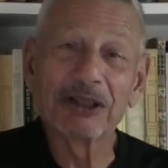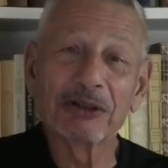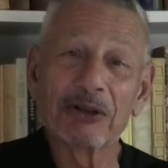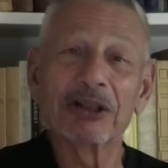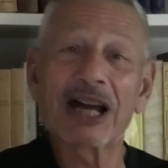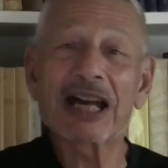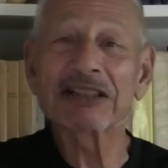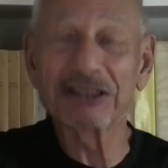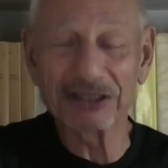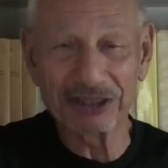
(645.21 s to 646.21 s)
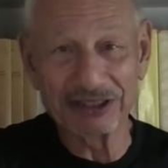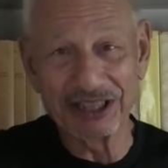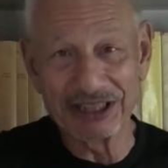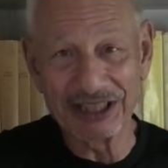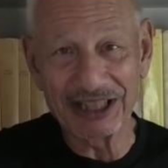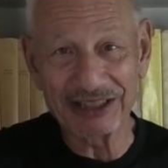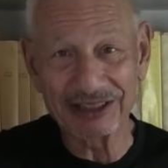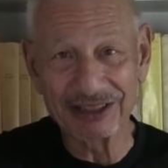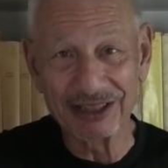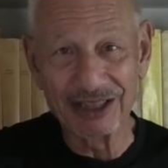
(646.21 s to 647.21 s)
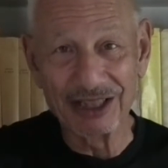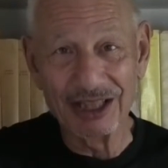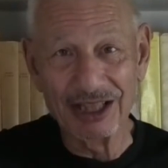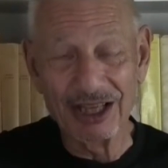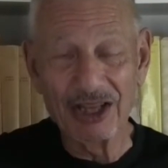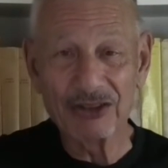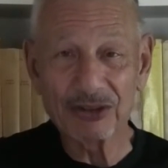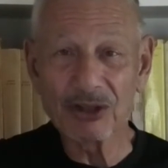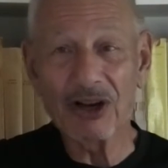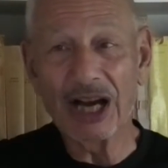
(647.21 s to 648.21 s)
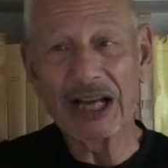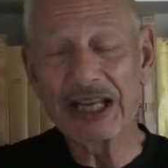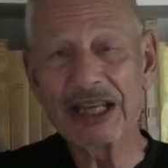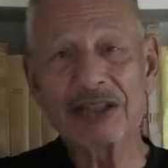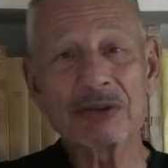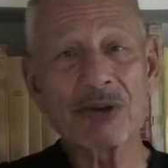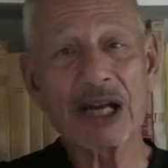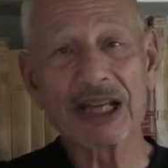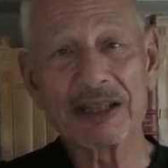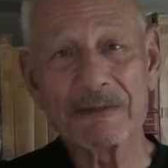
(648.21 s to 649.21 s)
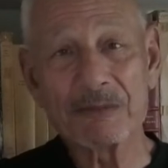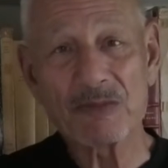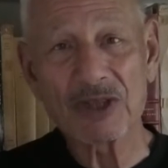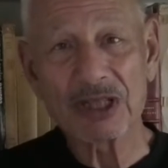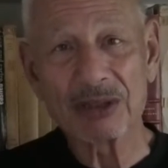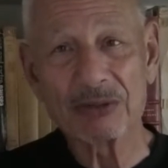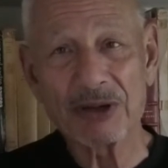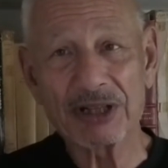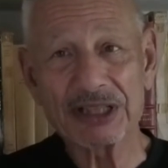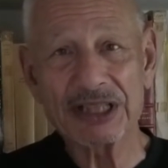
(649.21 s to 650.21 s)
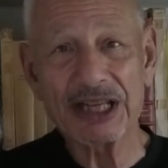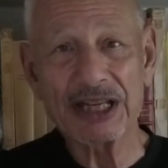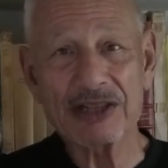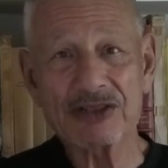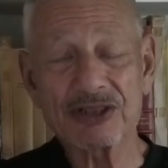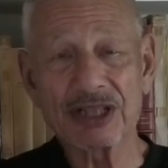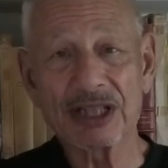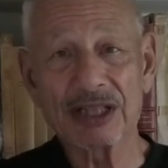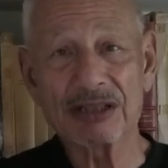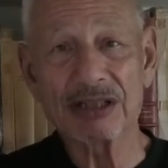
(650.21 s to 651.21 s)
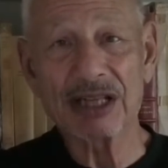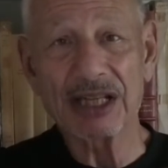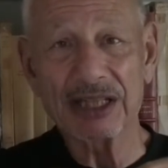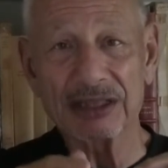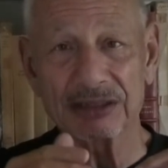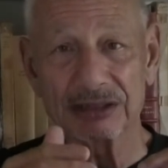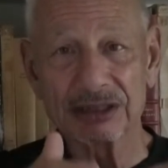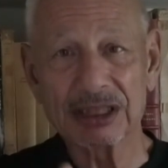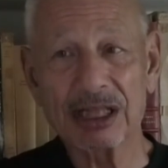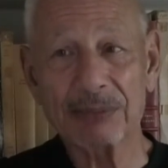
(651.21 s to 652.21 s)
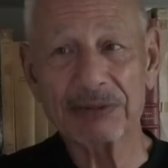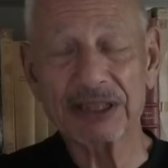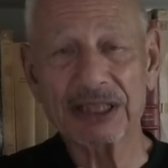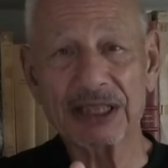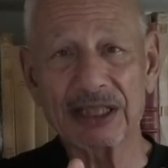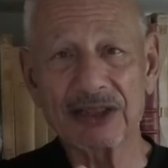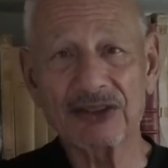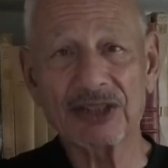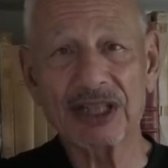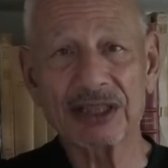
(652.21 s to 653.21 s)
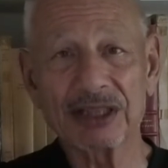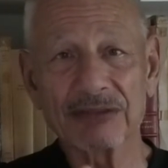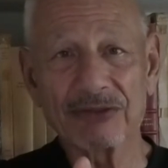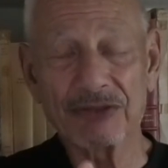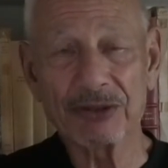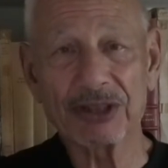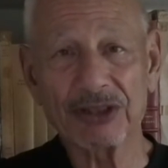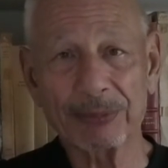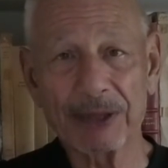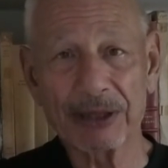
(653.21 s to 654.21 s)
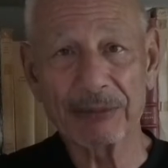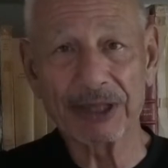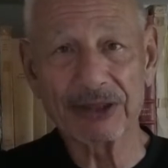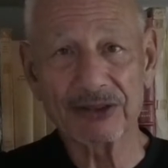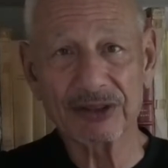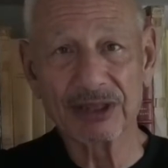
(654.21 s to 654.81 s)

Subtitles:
or hadn't done that? So either way, we're engaged in a complicated set of thought experiments